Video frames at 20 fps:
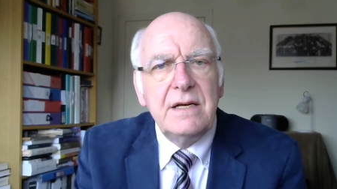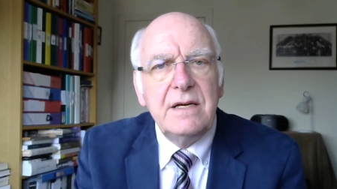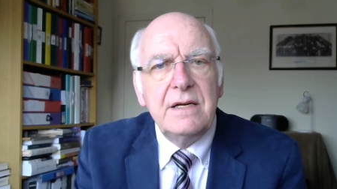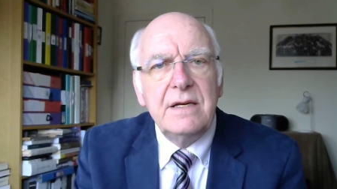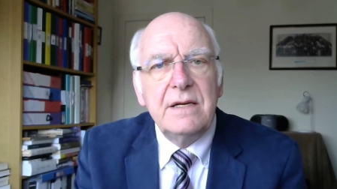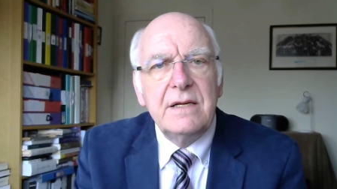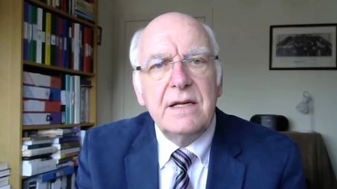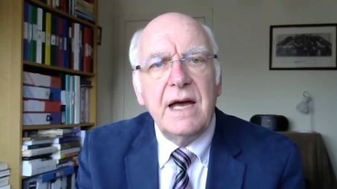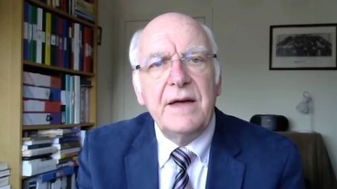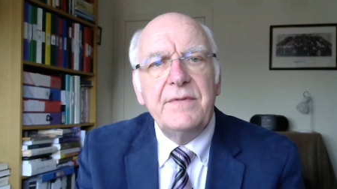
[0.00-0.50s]

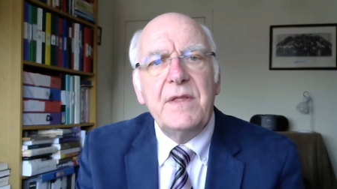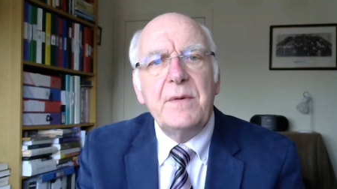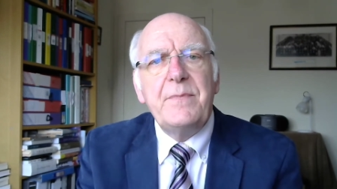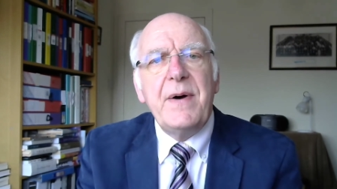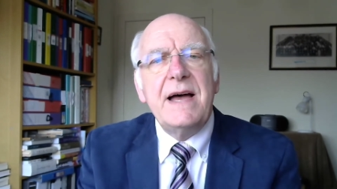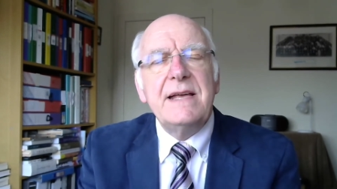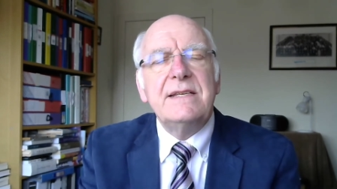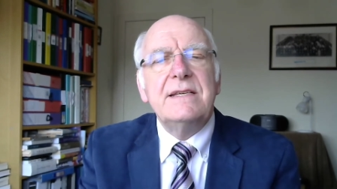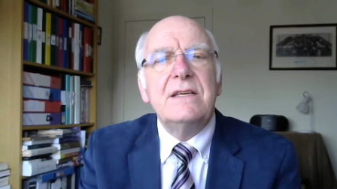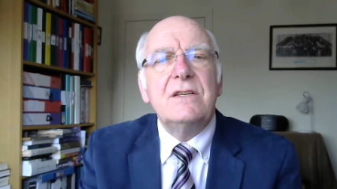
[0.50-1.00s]
And the
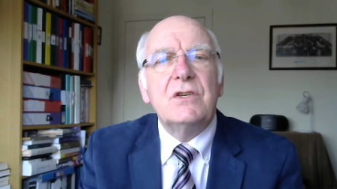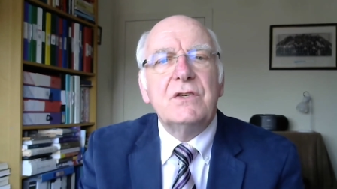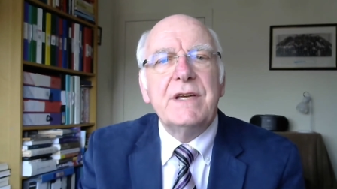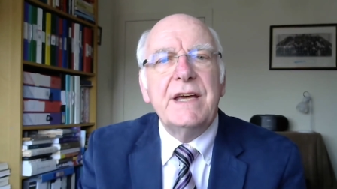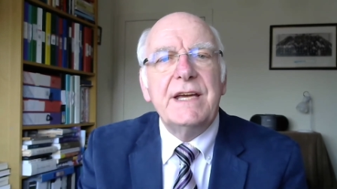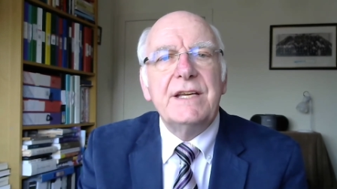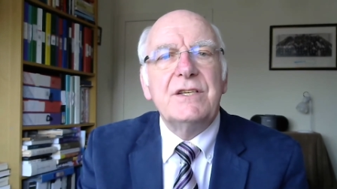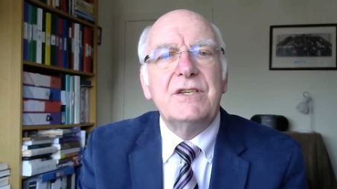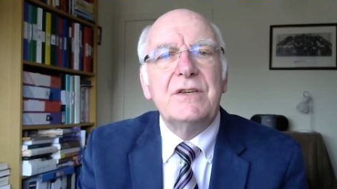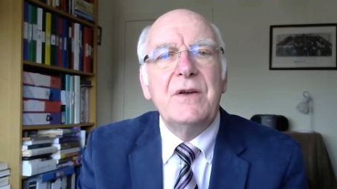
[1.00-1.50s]
passage
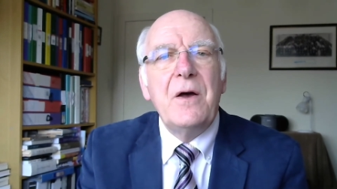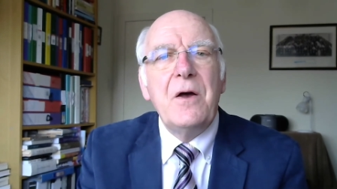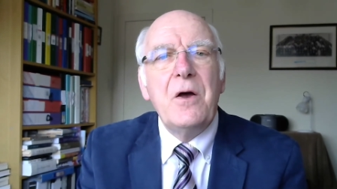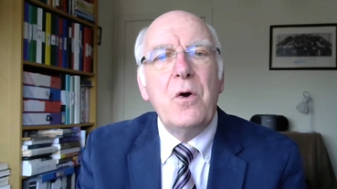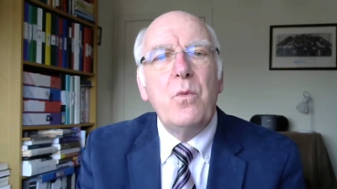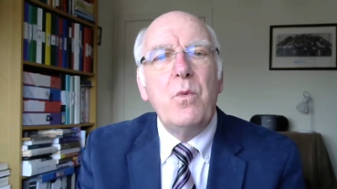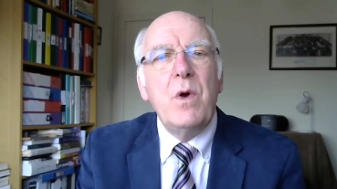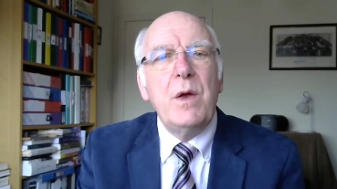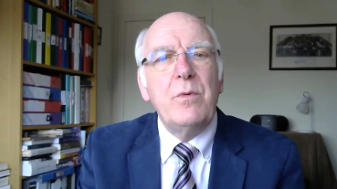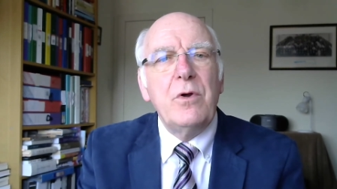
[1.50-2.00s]
says,
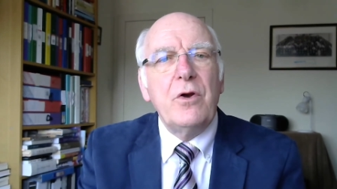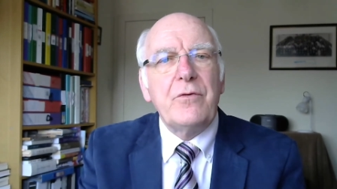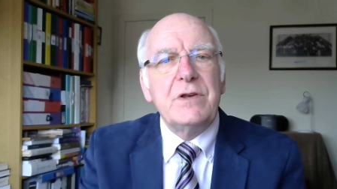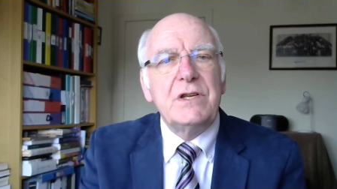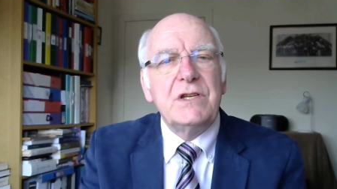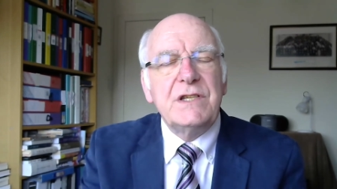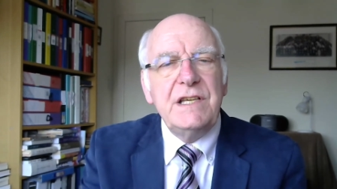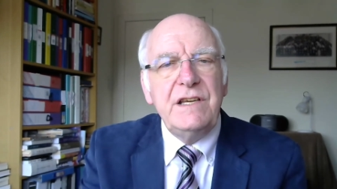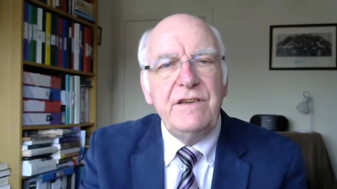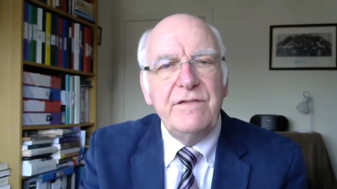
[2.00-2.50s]
We will
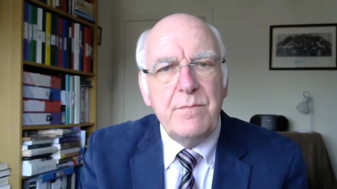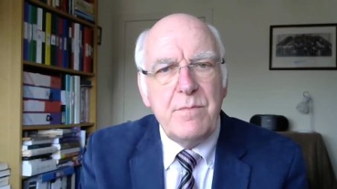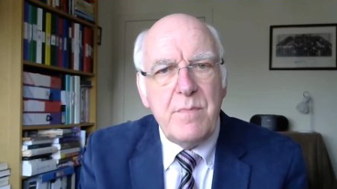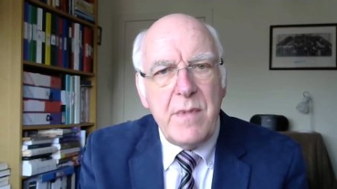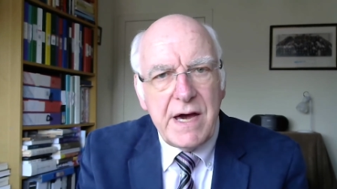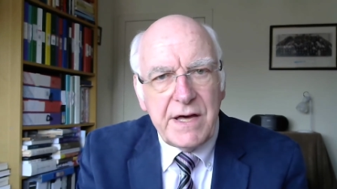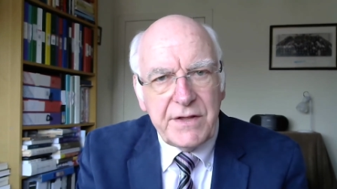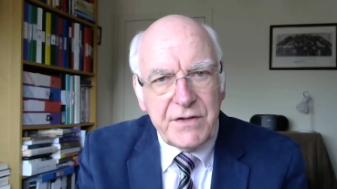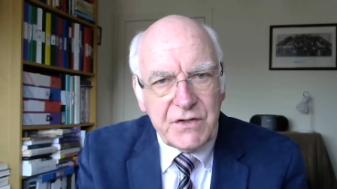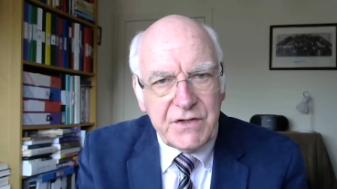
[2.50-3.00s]
receive
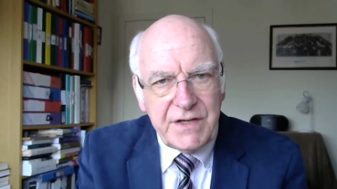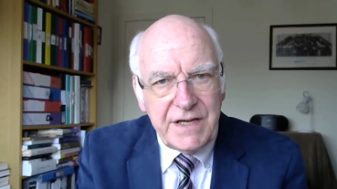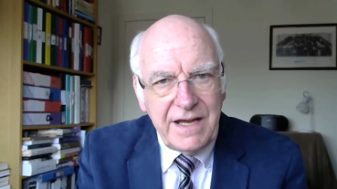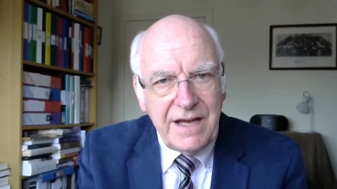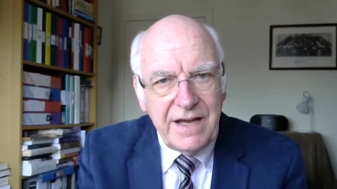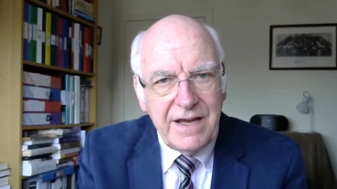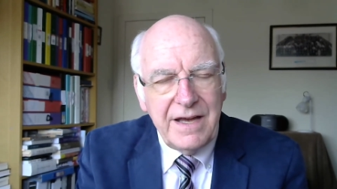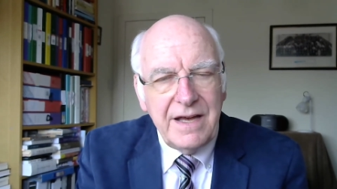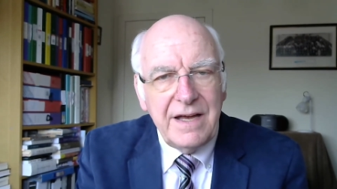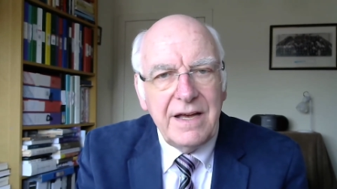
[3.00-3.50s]
mercy
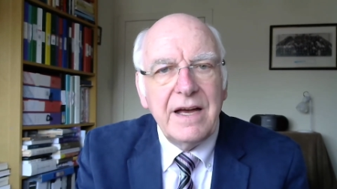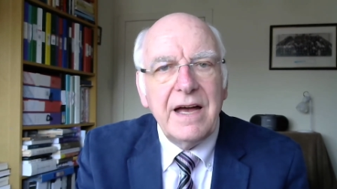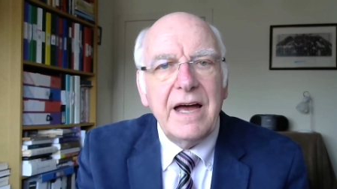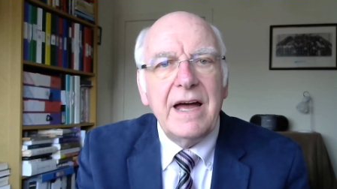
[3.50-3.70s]
and